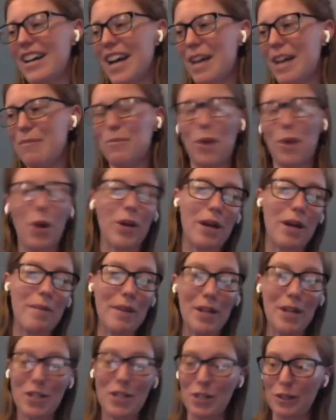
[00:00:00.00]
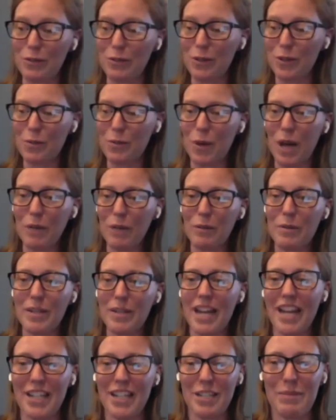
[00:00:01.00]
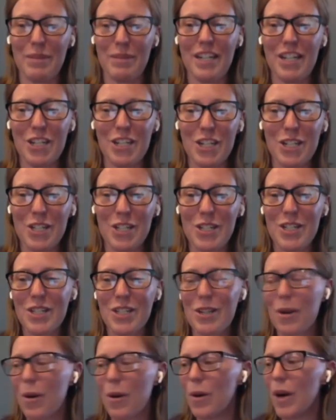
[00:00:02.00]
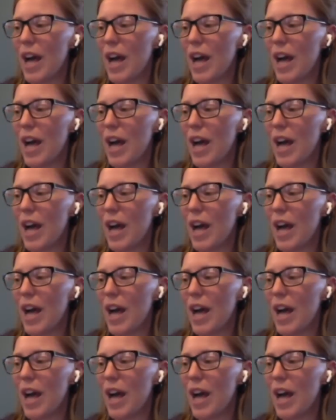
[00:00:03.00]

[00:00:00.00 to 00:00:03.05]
program manager for Wild Women Expeditions. So